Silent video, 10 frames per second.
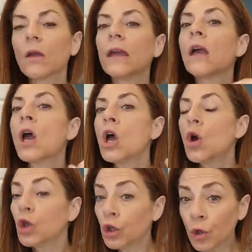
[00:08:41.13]
Okay,
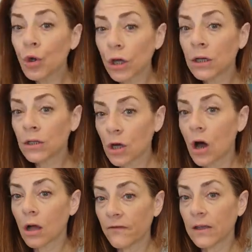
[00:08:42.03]
you couldn't
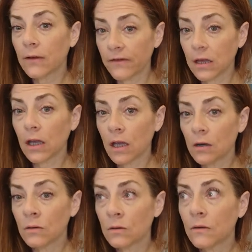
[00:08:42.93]
talk via
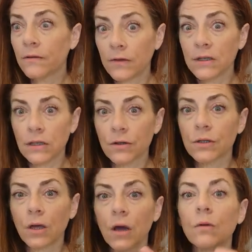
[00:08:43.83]
video 50
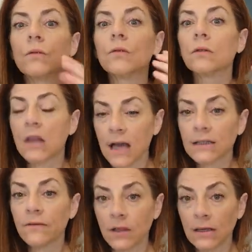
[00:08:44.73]
years ago.
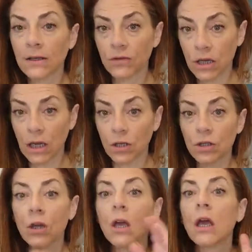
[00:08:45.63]
Lots of things have
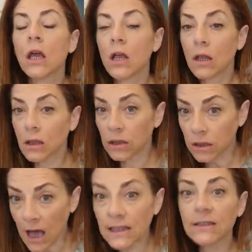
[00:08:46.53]
changed.
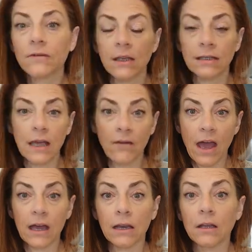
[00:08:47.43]
Lots of things have
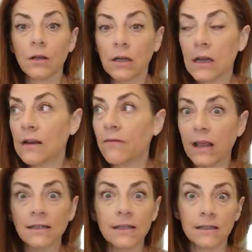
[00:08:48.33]
had
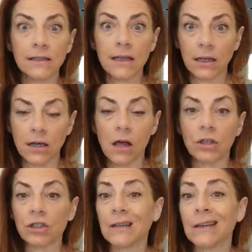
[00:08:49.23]
advances in
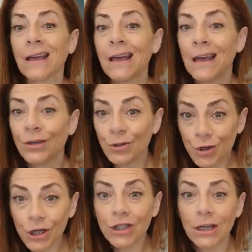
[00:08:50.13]
technology.
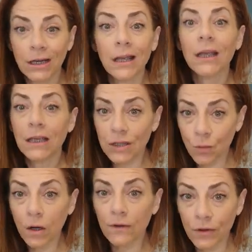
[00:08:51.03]
Nutrition is
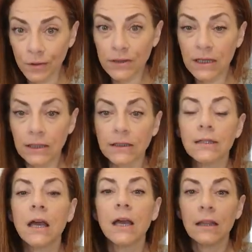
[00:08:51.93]
one of those things.